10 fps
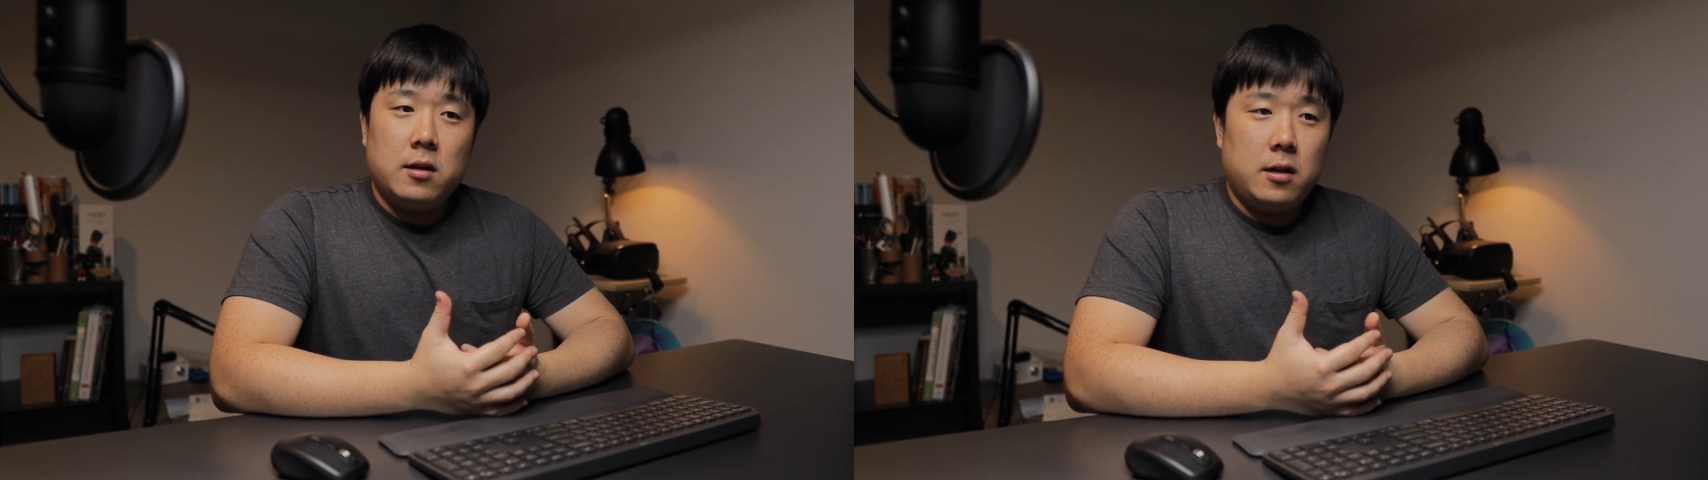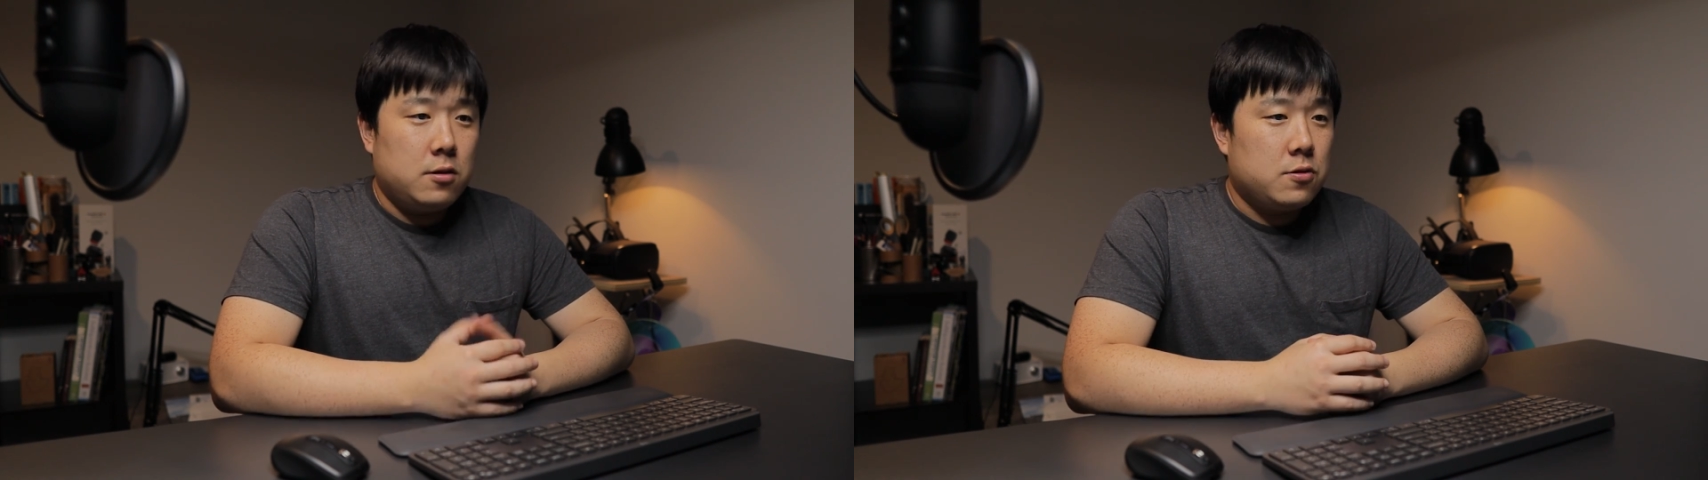
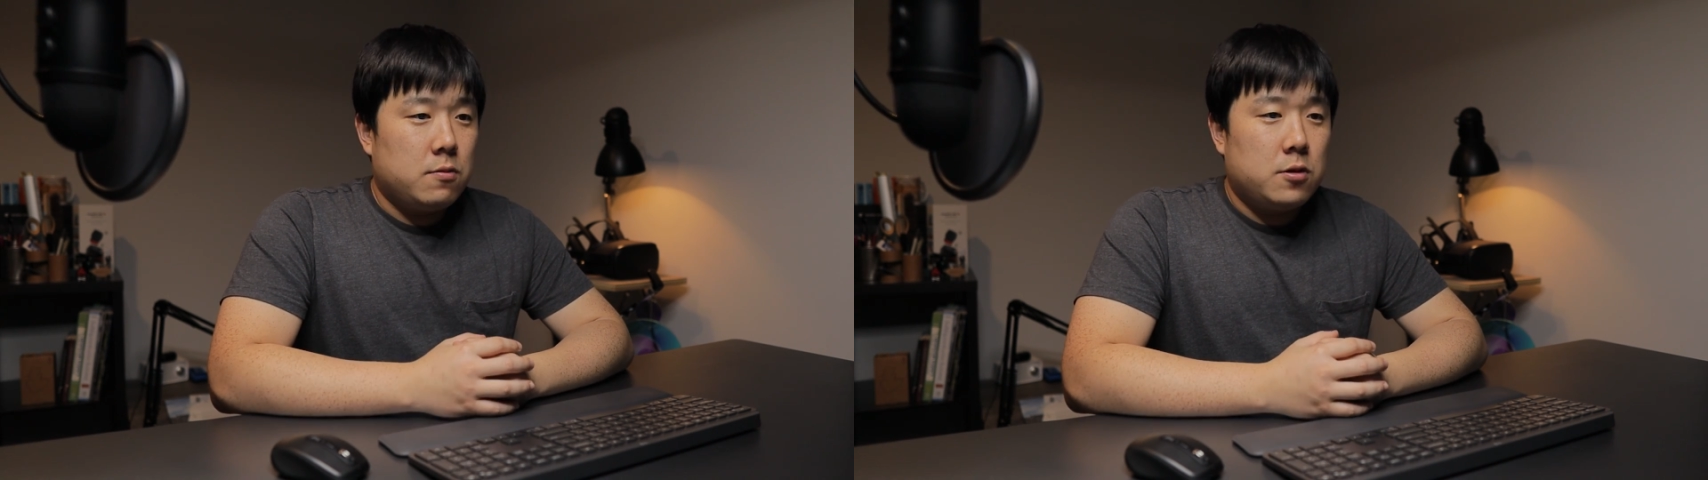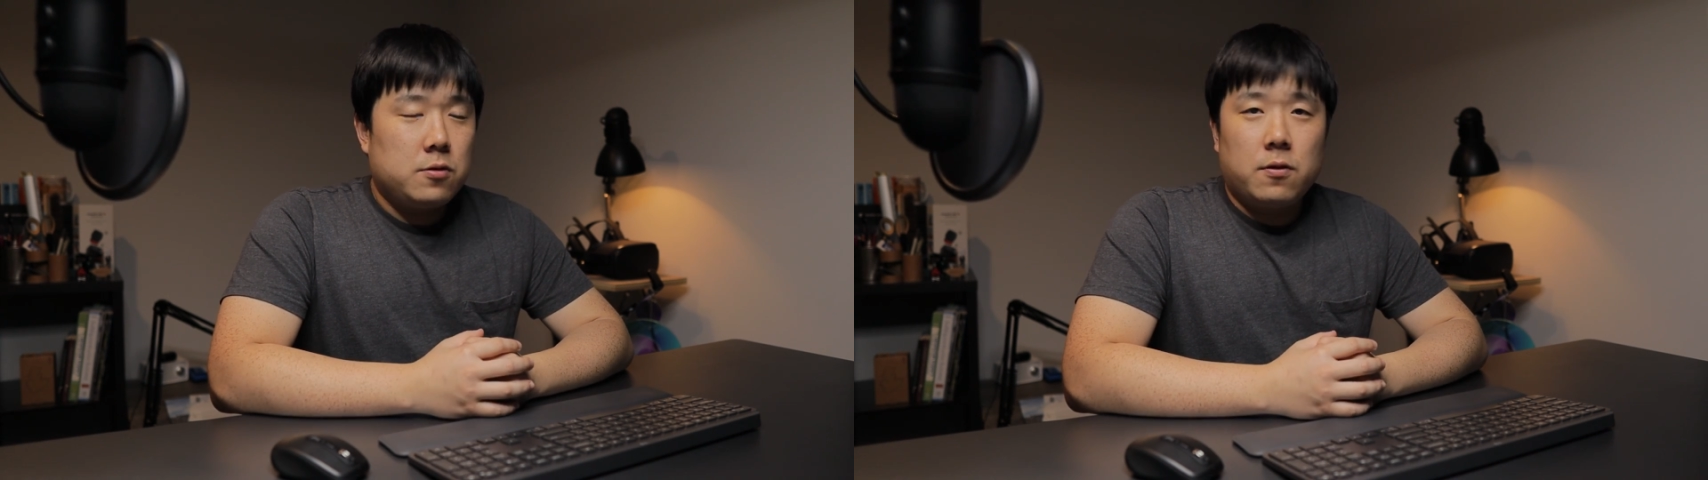Thank you
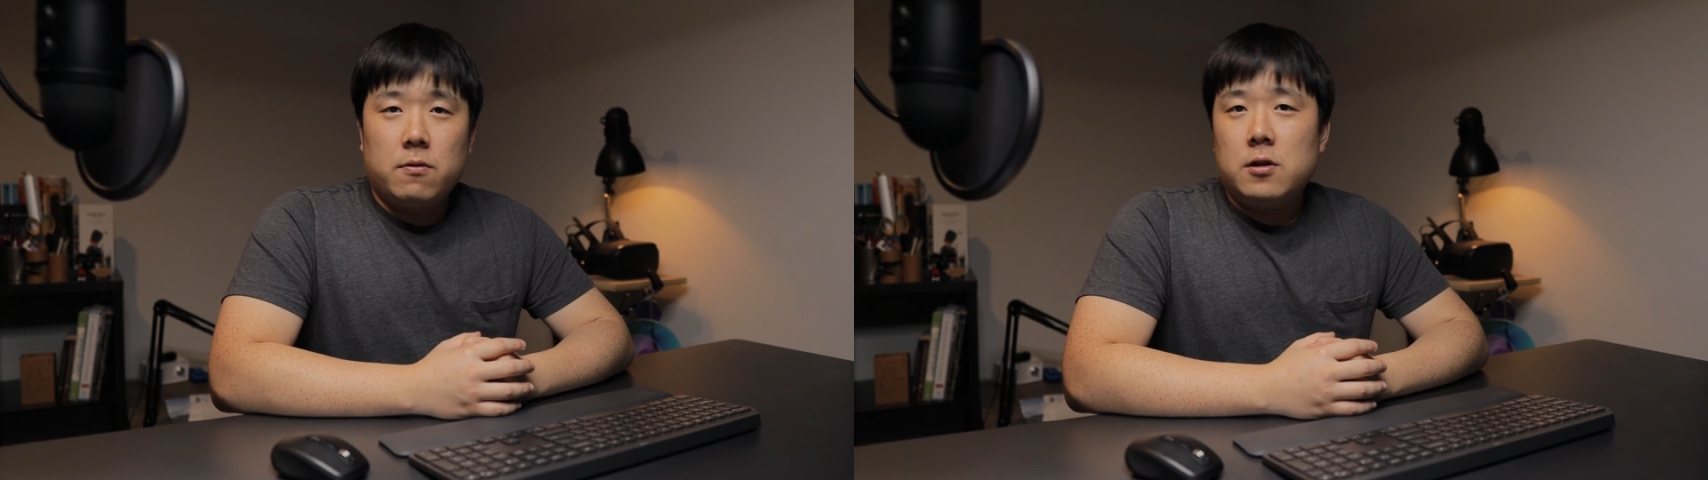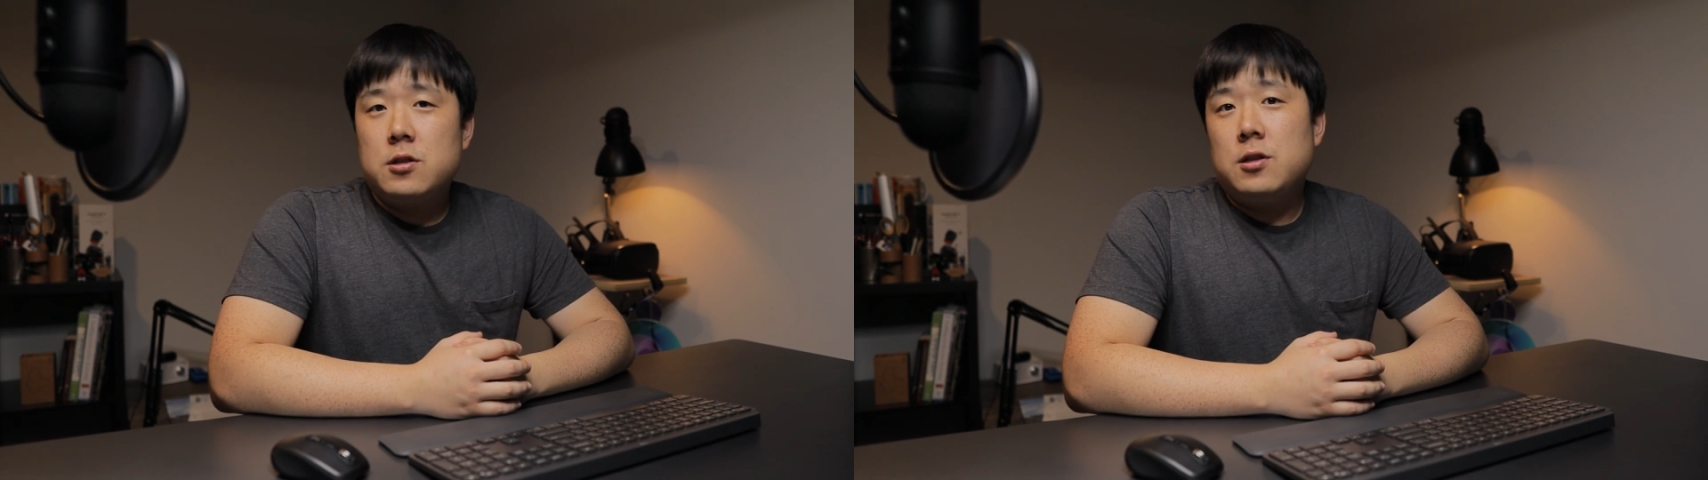so much
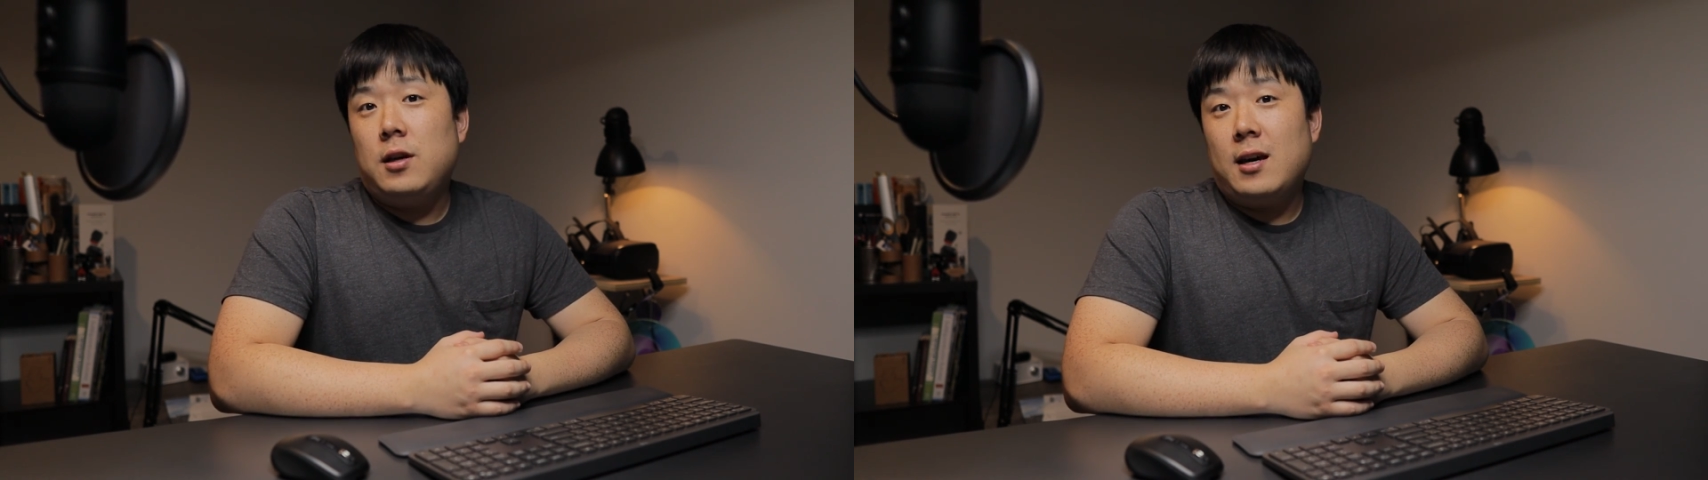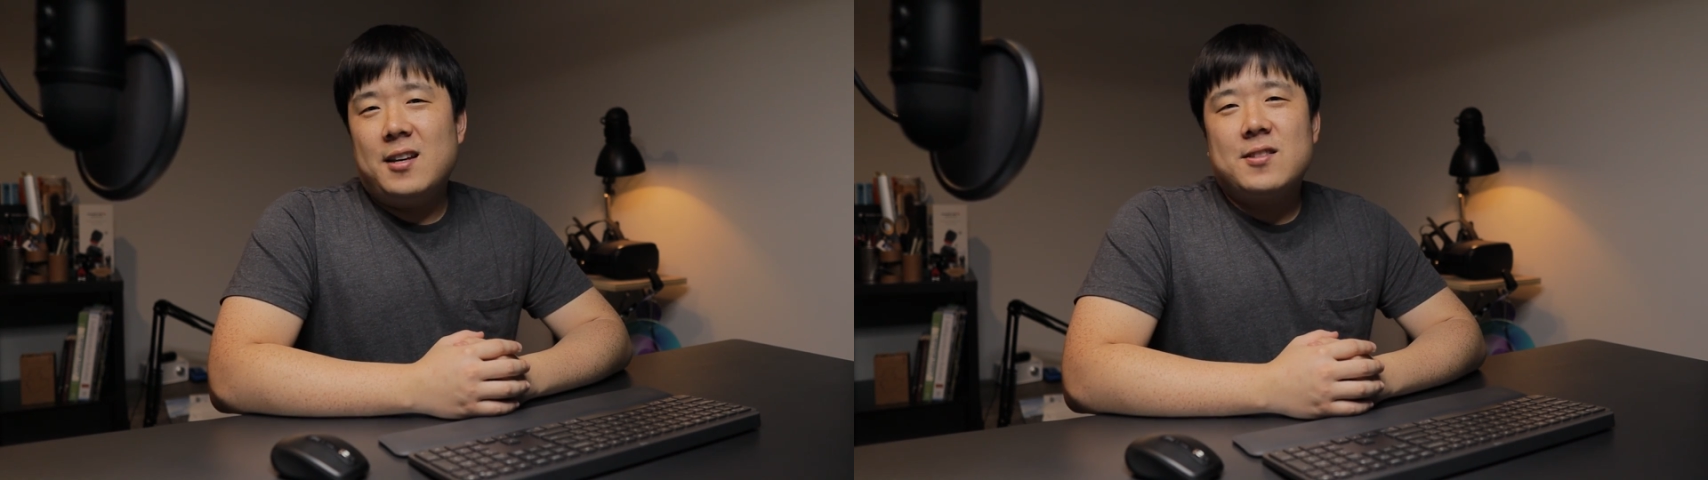for watching.